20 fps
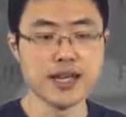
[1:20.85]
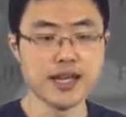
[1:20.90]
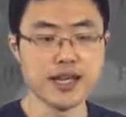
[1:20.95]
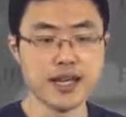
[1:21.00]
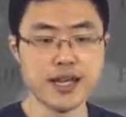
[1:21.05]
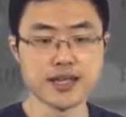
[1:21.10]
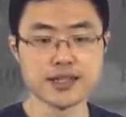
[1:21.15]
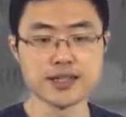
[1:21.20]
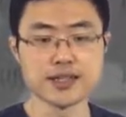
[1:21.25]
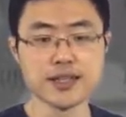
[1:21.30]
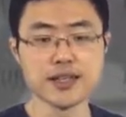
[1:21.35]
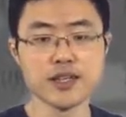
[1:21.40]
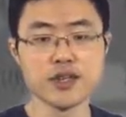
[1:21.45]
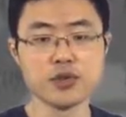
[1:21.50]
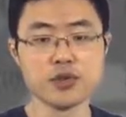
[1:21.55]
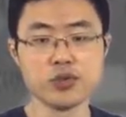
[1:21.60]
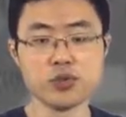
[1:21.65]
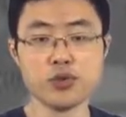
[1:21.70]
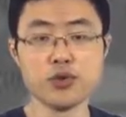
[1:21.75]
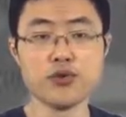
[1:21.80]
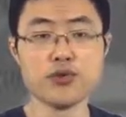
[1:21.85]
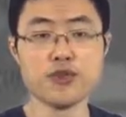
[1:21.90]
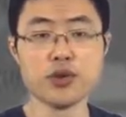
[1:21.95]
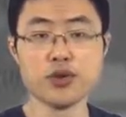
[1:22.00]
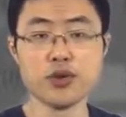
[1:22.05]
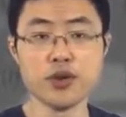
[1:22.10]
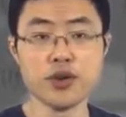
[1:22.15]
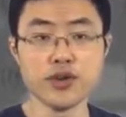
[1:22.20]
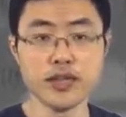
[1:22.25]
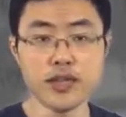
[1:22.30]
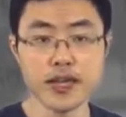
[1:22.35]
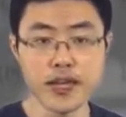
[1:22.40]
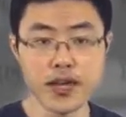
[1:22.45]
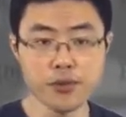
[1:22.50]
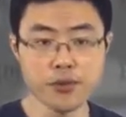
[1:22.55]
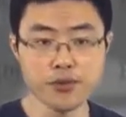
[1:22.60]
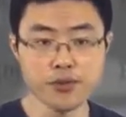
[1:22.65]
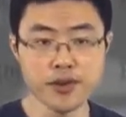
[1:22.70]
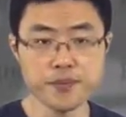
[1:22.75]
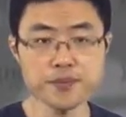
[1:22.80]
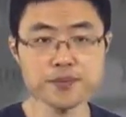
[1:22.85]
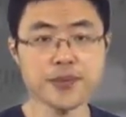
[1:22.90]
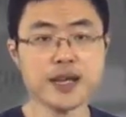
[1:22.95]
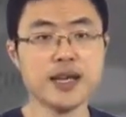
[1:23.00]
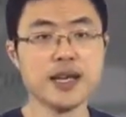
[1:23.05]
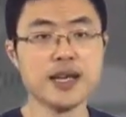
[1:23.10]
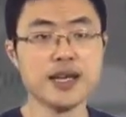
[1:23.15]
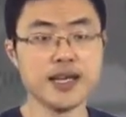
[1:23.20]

It has nothing to do with your learning algorithm.